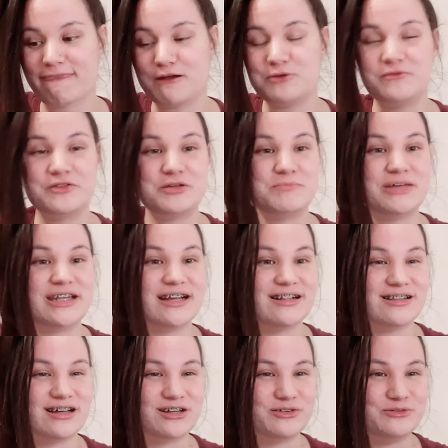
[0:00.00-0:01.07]
hopefully meeting a
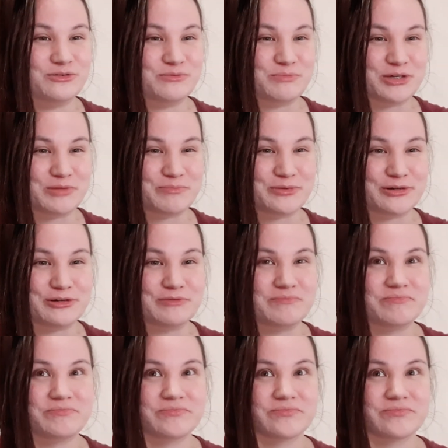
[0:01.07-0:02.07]
lot of cool people.